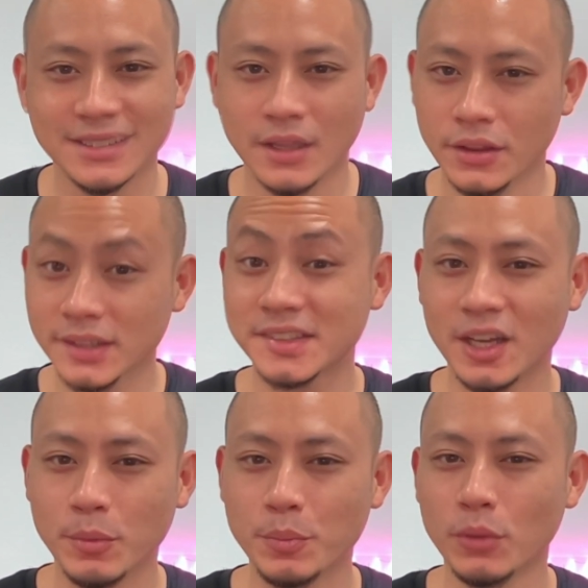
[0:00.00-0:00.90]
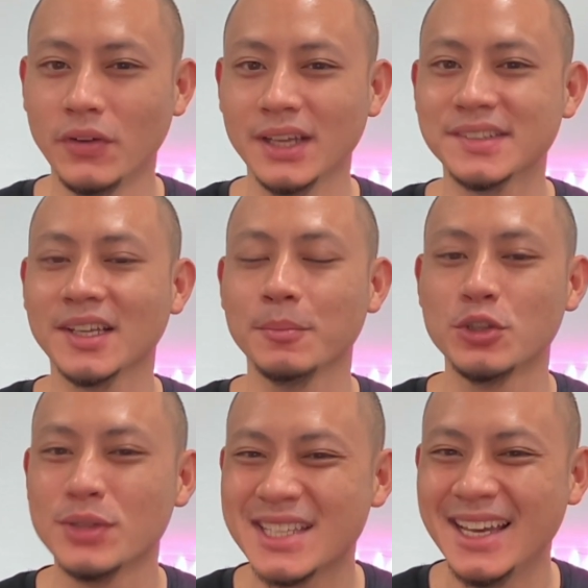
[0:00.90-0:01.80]
This camera provides up to
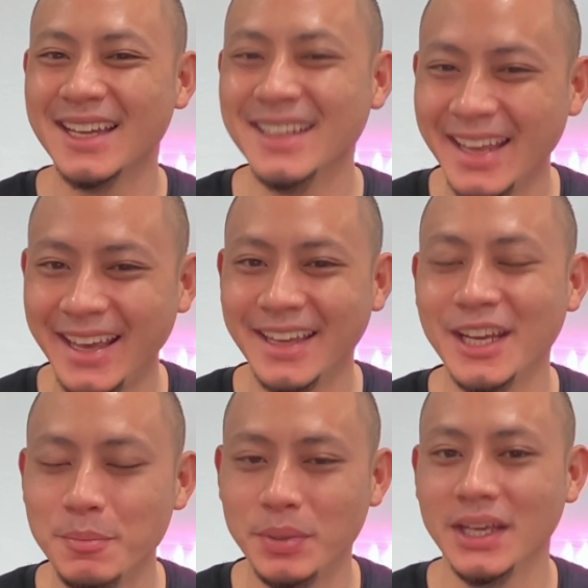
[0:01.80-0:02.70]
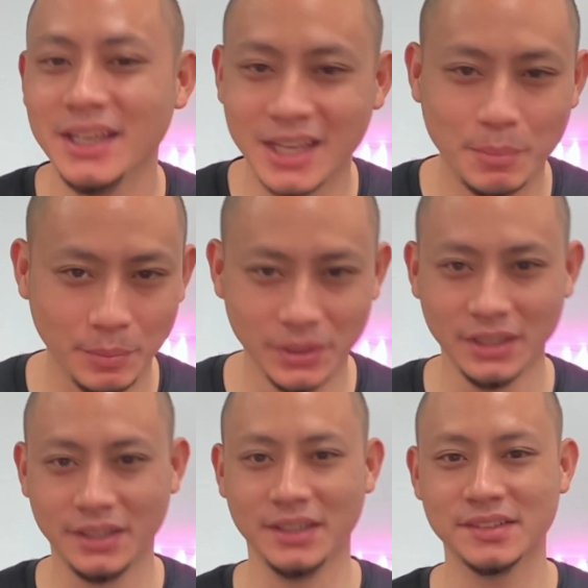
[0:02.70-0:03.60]
1080p
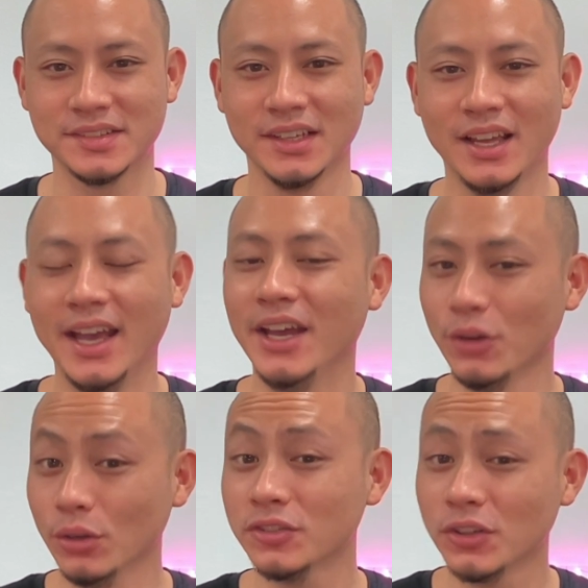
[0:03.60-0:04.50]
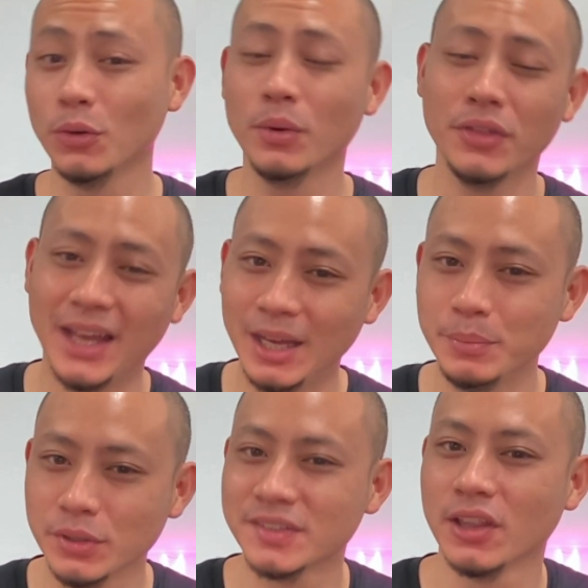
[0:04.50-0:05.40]
capabilities and also with
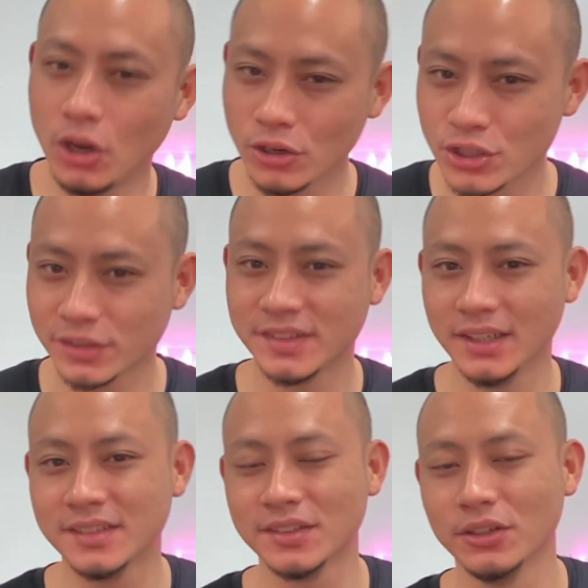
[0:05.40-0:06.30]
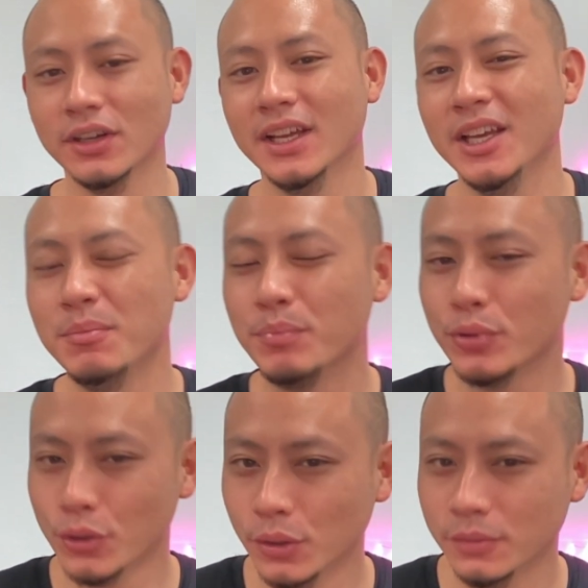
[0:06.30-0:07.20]
Apple's larger sensor
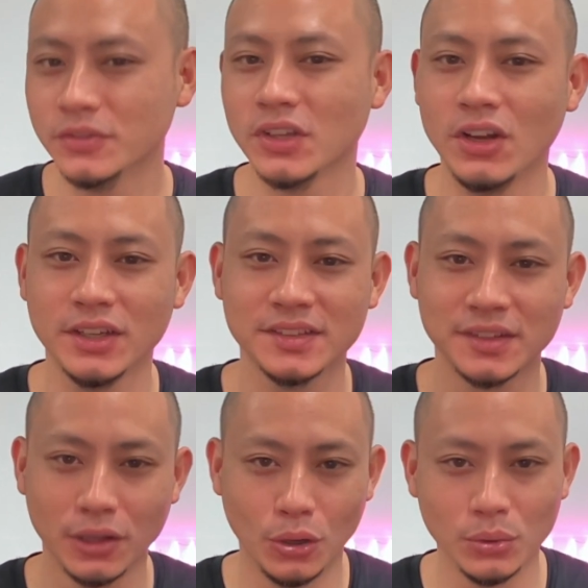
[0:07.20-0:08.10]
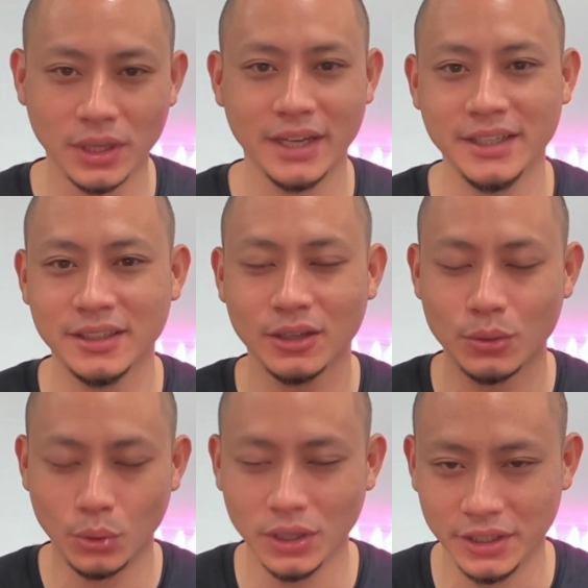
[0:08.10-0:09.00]
improves on its low light
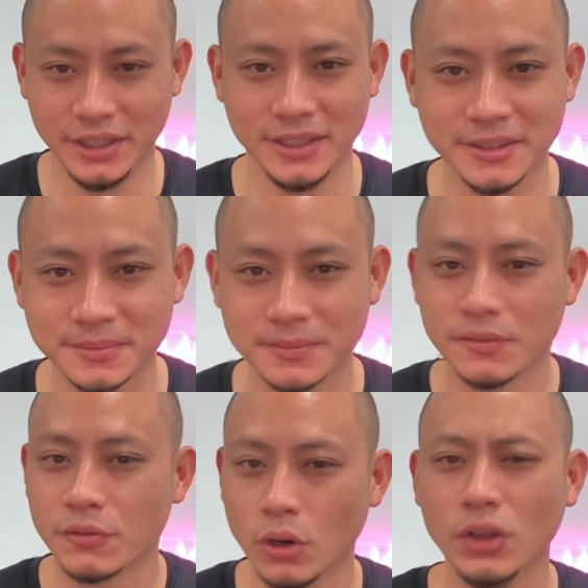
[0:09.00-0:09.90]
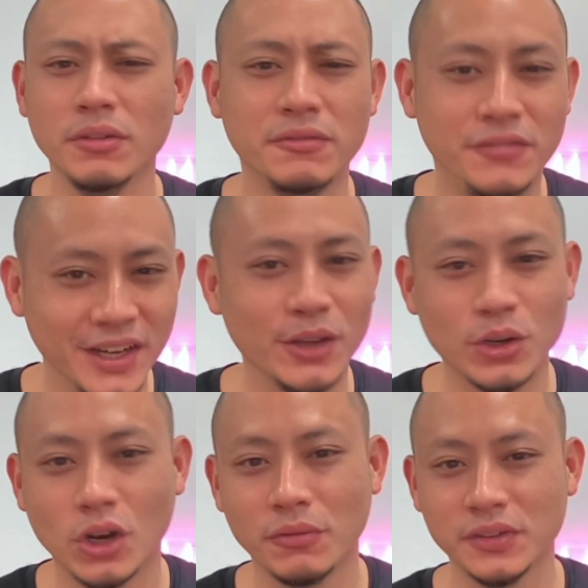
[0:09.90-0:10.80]
quality. For all the video
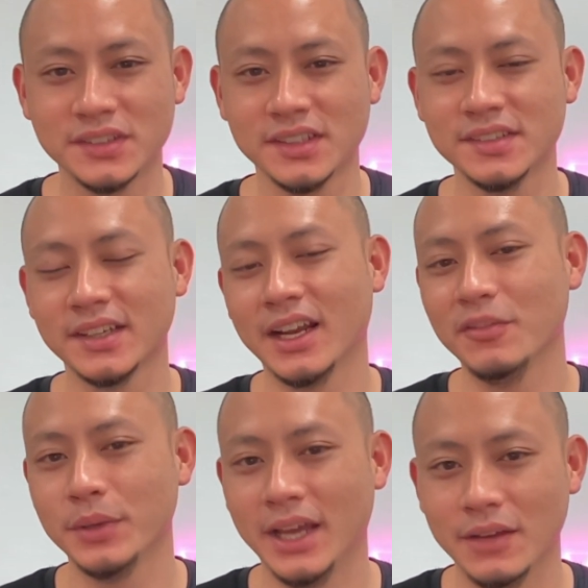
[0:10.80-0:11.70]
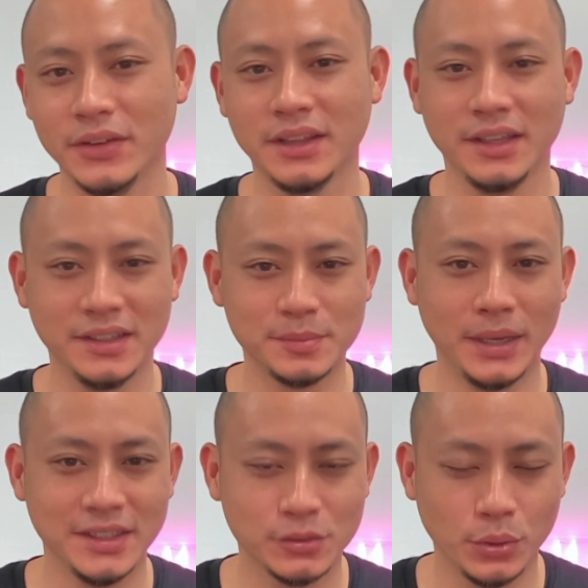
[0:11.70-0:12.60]
conferences that I've been having these
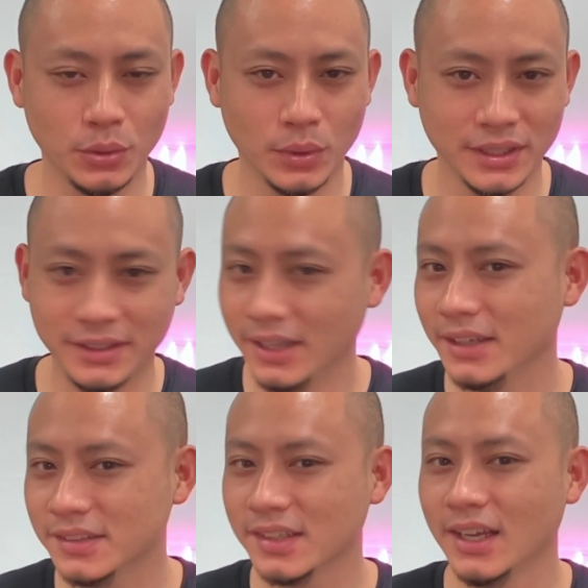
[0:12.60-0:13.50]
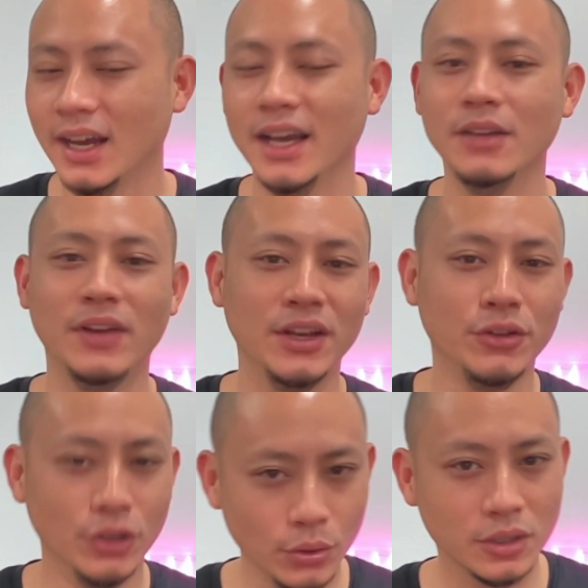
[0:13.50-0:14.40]
past 21 days, I have had
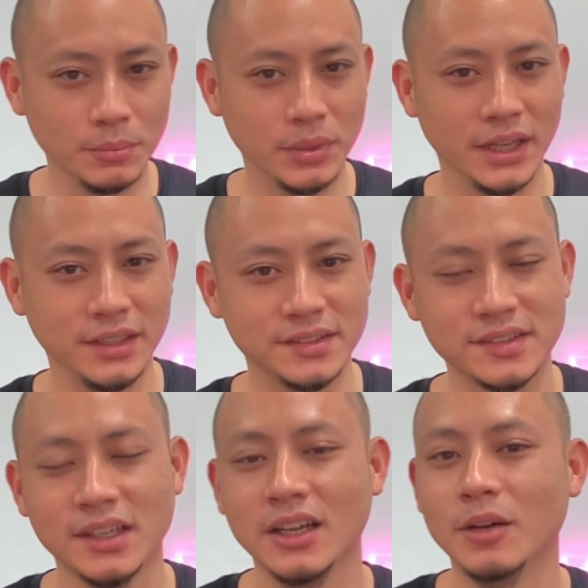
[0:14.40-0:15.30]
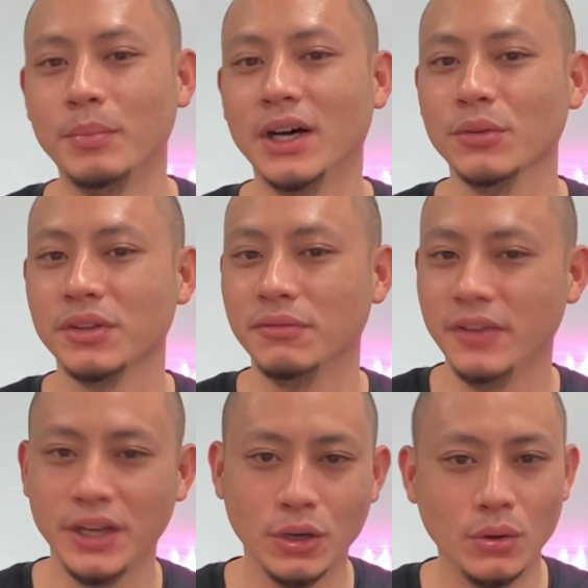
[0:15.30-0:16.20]
no complaints about the
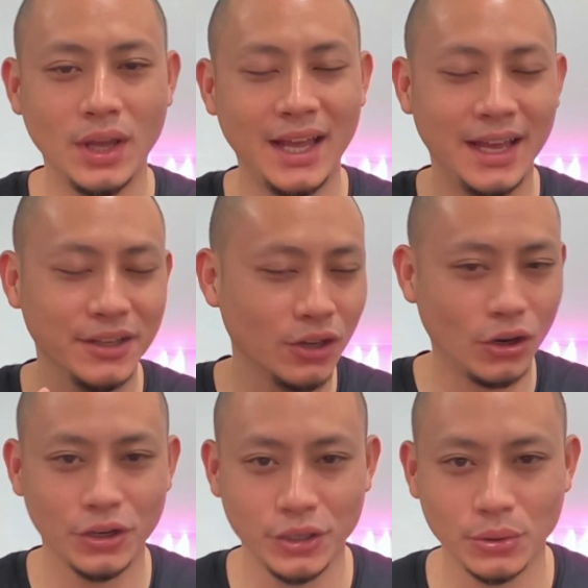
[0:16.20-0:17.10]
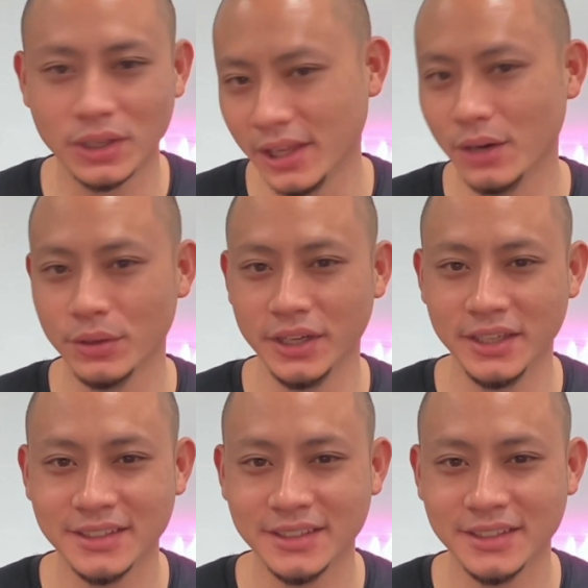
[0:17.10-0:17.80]
video and audio clarity.